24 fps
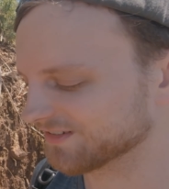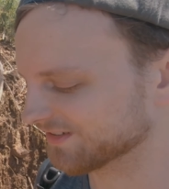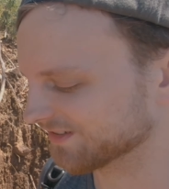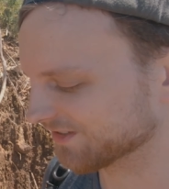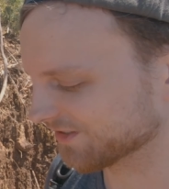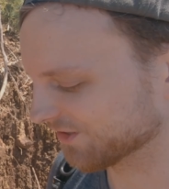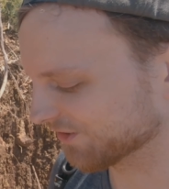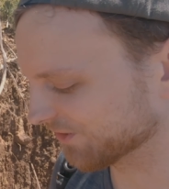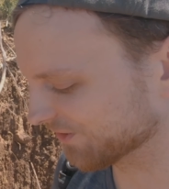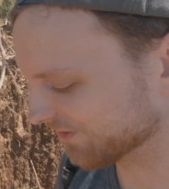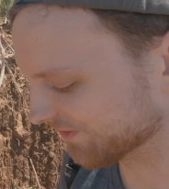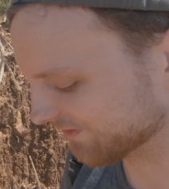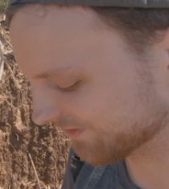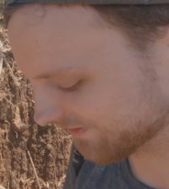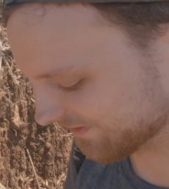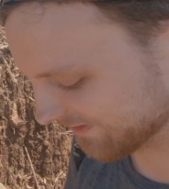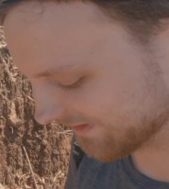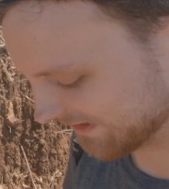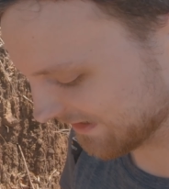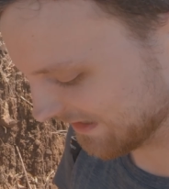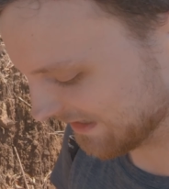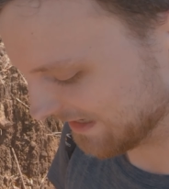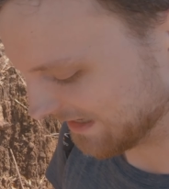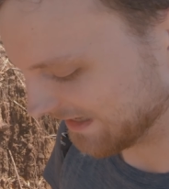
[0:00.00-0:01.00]
So
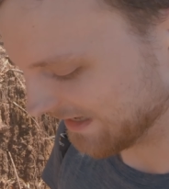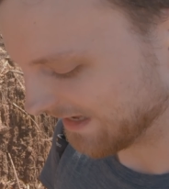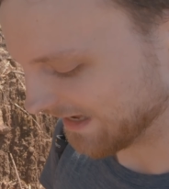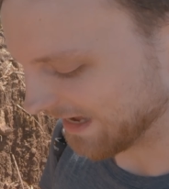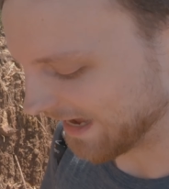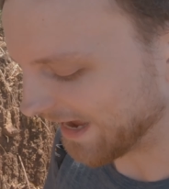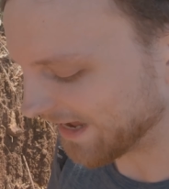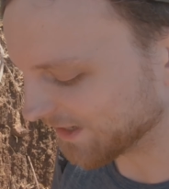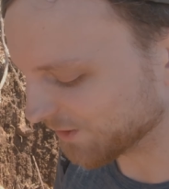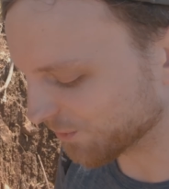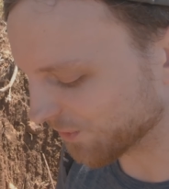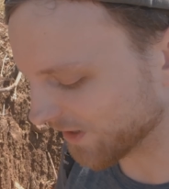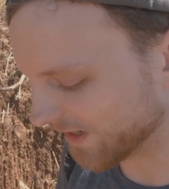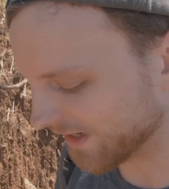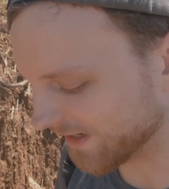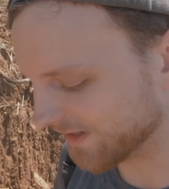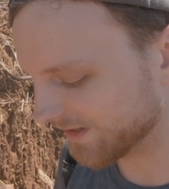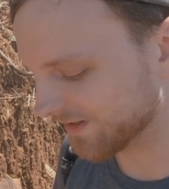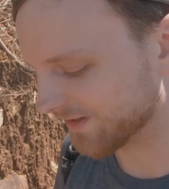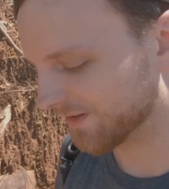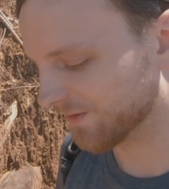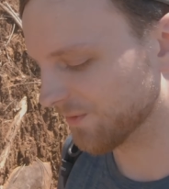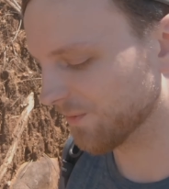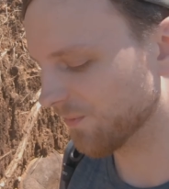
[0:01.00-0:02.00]

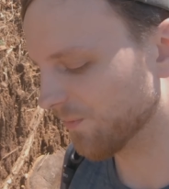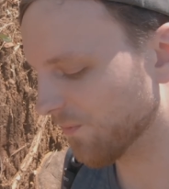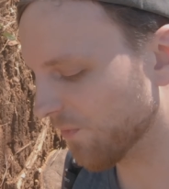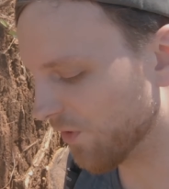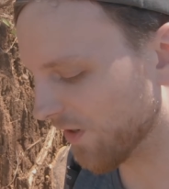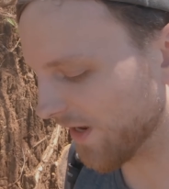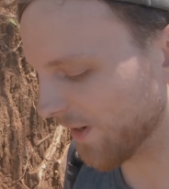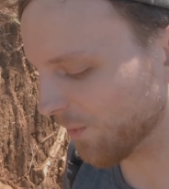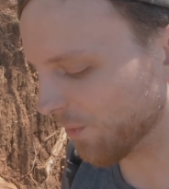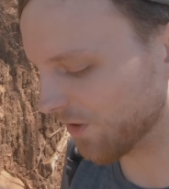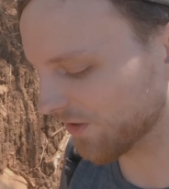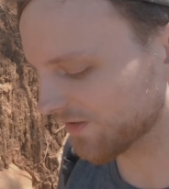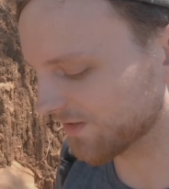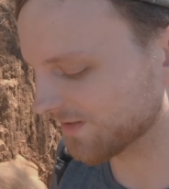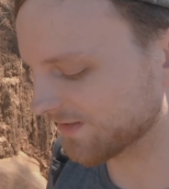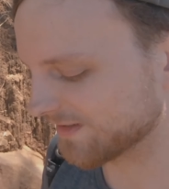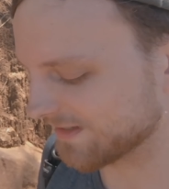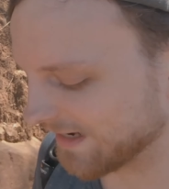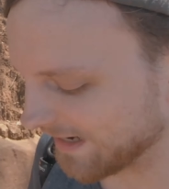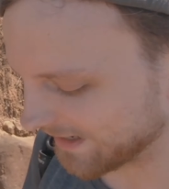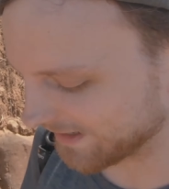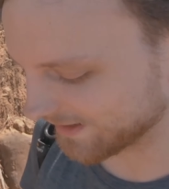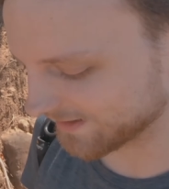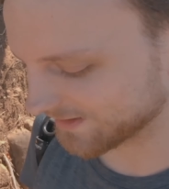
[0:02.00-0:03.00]
anyway, what I want to
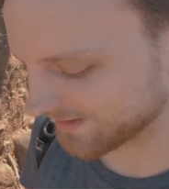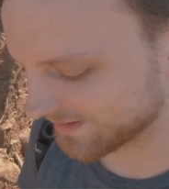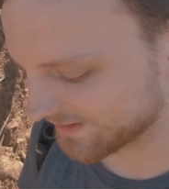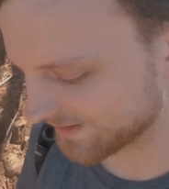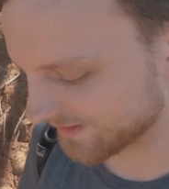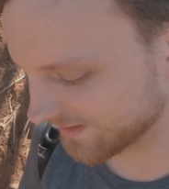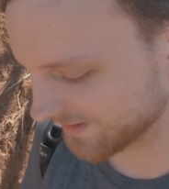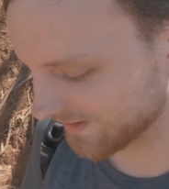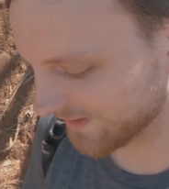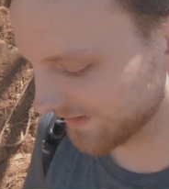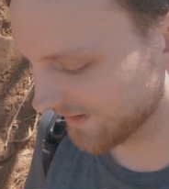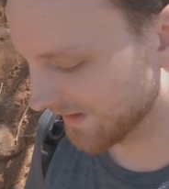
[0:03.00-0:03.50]
say is